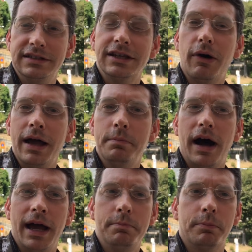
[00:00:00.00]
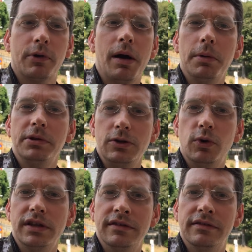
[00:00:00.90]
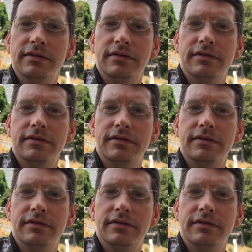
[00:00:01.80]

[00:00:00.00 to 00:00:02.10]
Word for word: So I, I probably wouldn't